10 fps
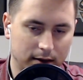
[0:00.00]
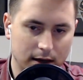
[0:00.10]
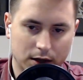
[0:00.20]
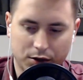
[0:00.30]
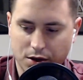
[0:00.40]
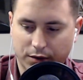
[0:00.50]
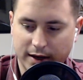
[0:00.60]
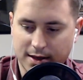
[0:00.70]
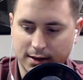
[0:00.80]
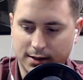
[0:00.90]
There's no
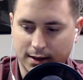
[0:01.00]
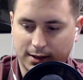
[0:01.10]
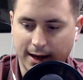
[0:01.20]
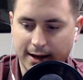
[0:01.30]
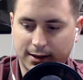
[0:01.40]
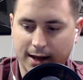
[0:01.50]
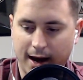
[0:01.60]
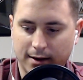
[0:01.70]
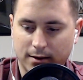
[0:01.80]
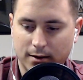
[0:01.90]
reason to think
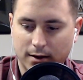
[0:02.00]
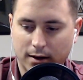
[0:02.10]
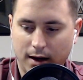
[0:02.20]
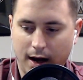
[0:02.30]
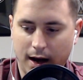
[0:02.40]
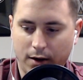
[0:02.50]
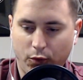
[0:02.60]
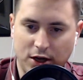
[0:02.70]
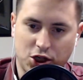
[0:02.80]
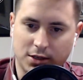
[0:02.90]
that uh,
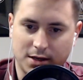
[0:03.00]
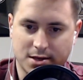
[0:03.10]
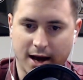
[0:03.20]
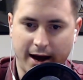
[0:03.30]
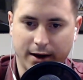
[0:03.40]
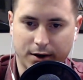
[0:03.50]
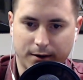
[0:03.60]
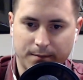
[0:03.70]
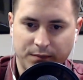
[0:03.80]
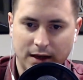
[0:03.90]
we should desire